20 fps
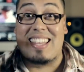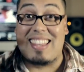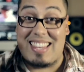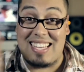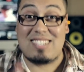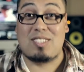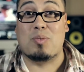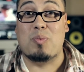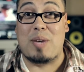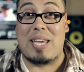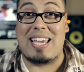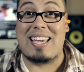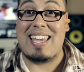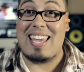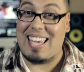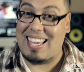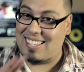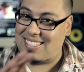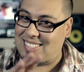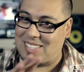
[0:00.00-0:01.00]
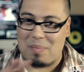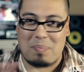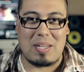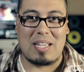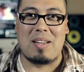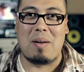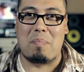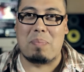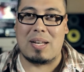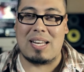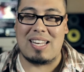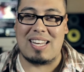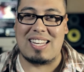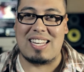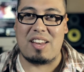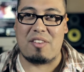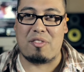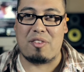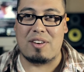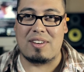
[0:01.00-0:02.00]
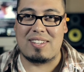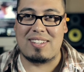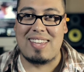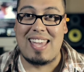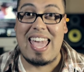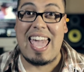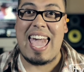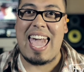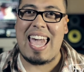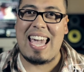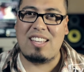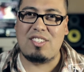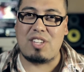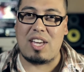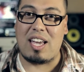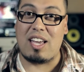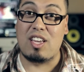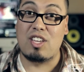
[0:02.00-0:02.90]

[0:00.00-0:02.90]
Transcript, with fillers: This week is something completely different. AJ,